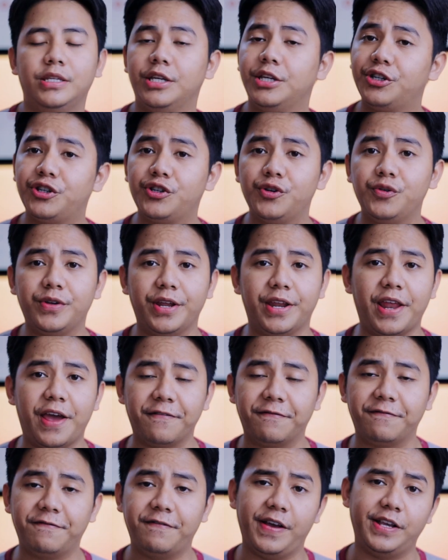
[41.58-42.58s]
The issue that I
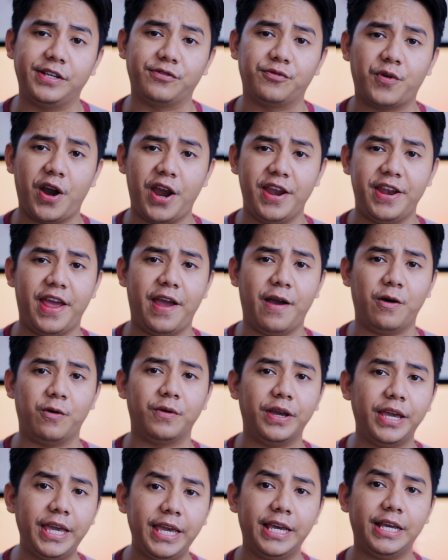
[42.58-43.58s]
face right now
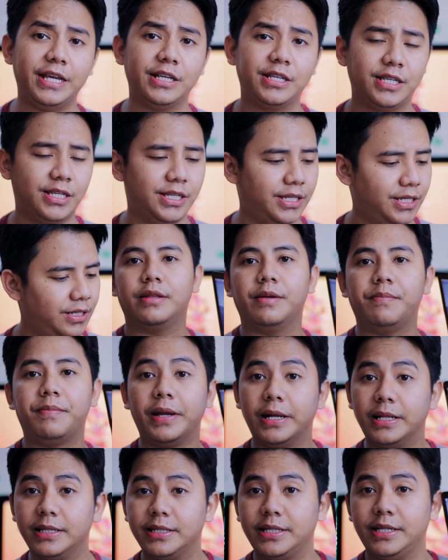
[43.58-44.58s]
is the
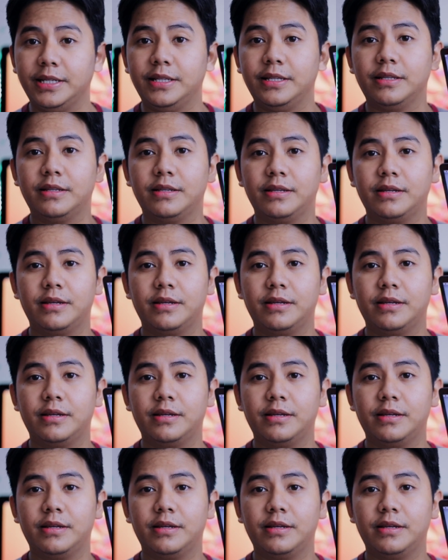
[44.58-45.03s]
built-in